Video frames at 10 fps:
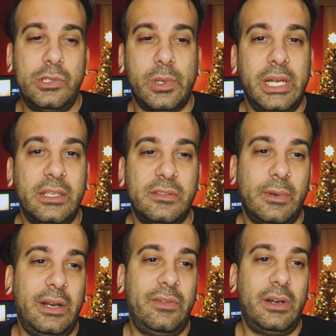drinks,
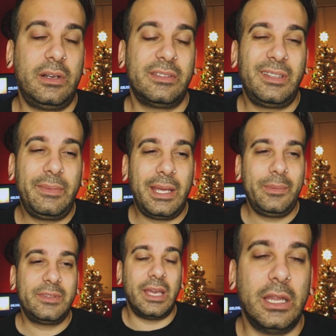whatever,
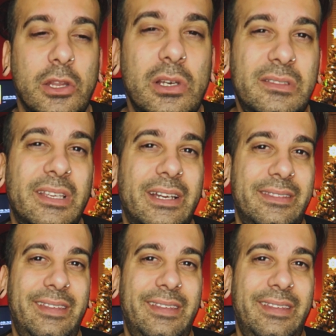sometimes it looks like a